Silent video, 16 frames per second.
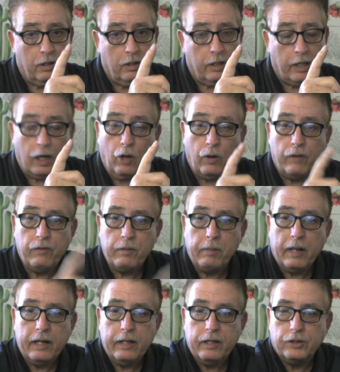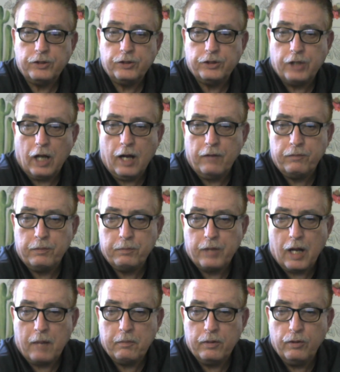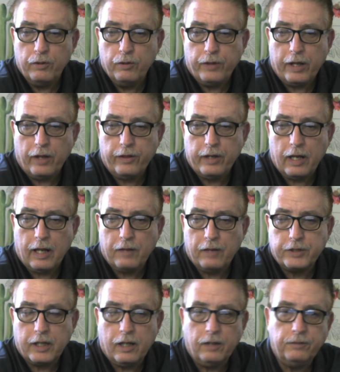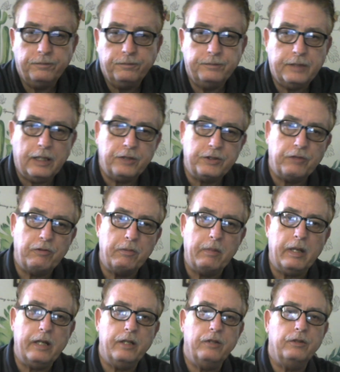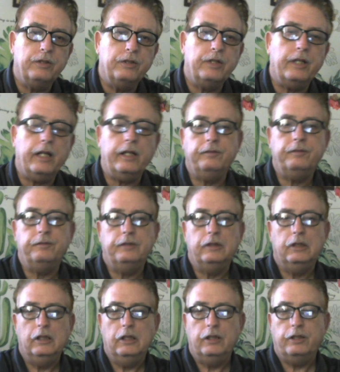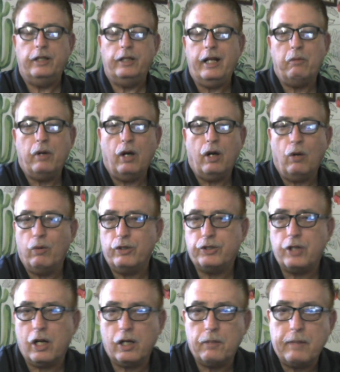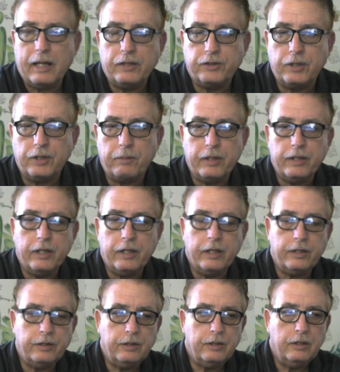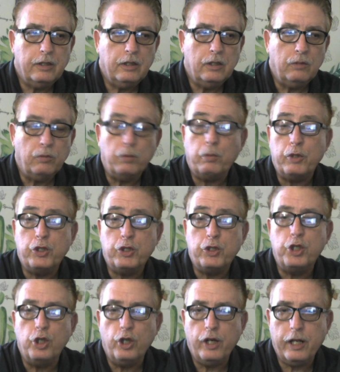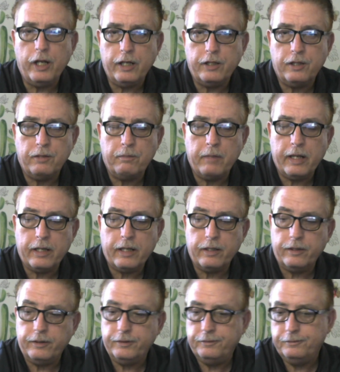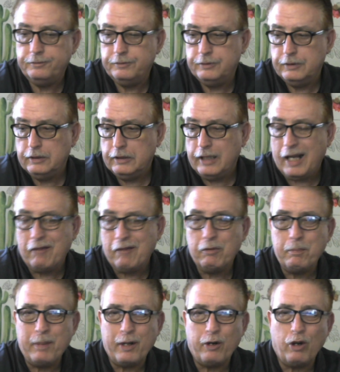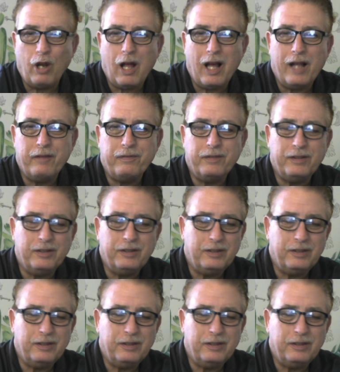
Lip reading: Hello everybody, this is Tom from Tom and Ruth Healthy Lifestyle. How's everybody doing today? Today we always talk about something that what we should eat to have a better life